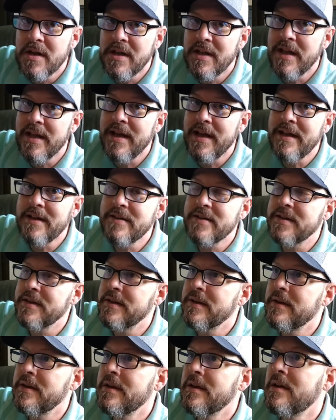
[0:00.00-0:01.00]
get
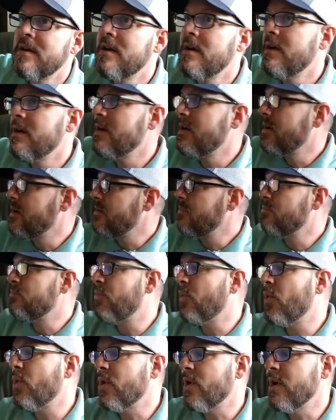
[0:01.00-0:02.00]

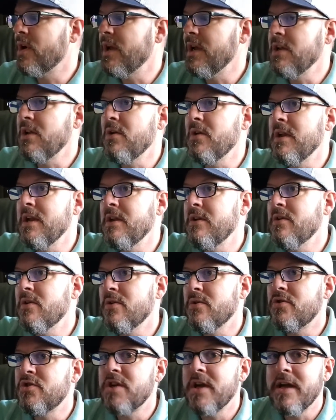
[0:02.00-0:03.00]
bored and you need new
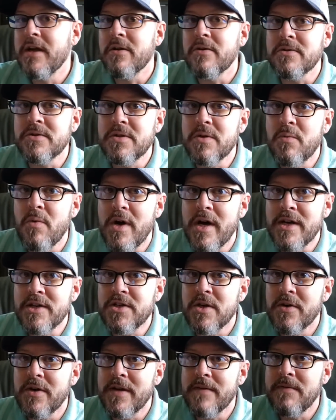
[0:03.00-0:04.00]
channels to watch,
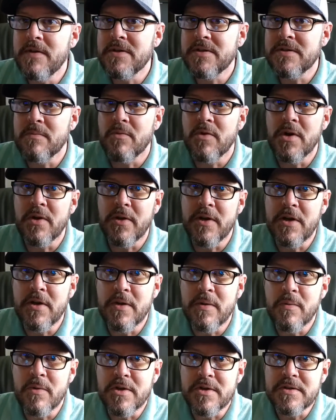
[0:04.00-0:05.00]
I'll give you some really
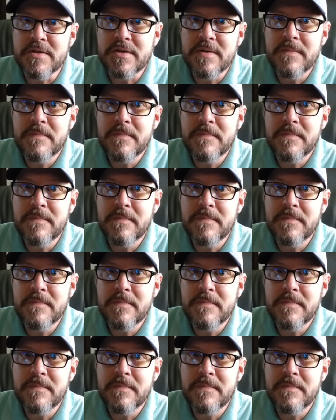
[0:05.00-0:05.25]
good ones.